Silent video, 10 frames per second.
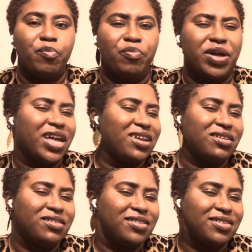But
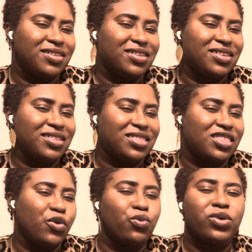
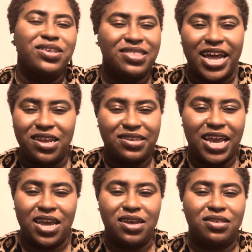the risk that it
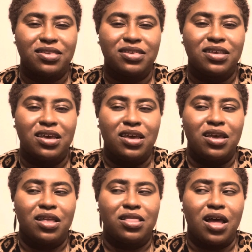takes,
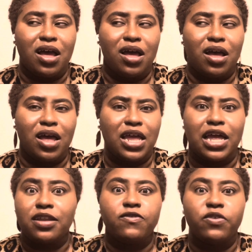the
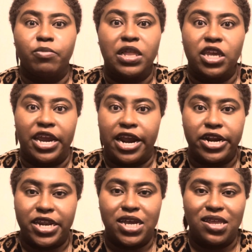
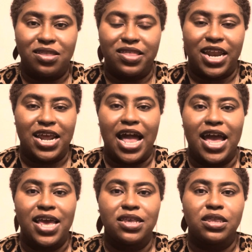unfamiliarity that it
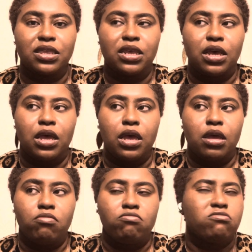has,
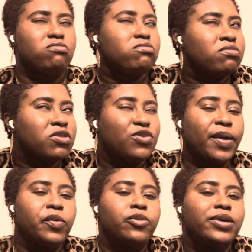do I
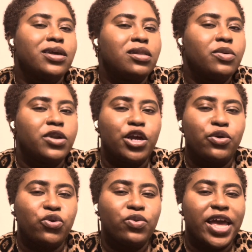really want to go
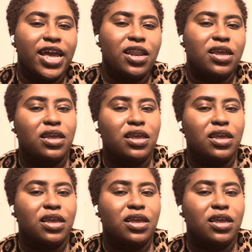through that?